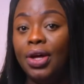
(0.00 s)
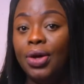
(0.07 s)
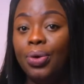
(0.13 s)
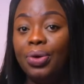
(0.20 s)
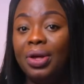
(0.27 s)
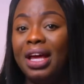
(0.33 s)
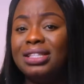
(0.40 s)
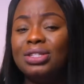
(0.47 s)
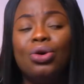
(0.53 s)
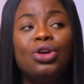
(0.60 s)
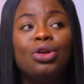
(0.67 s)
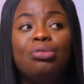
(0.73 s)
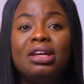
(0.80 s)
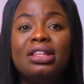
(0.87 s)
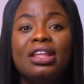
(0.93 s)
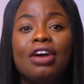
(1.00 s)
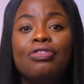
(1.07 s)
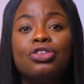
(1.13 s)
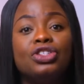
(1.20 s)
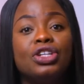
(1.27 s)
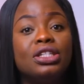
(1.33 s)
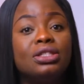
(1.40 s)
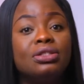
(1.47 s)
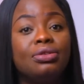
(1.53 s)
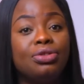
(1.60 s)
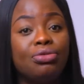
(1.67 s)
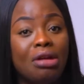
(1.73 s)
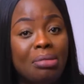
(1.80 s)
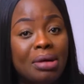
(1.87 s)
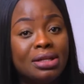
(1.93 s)
Okay, is it going to be there for just
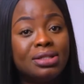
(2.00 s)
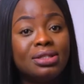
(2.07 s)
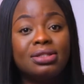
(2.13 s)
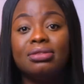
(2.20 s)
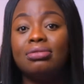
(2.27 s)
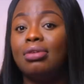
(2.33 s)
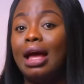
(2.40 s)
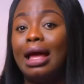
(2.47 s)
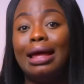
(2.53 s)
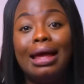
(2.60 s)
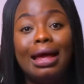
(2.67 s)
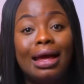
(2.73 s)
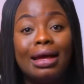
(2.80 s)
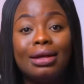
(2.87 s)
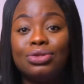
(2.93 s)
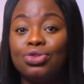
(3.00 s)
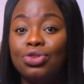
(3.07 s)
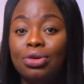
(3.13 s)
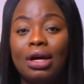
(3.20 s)
3 months, a year, 2?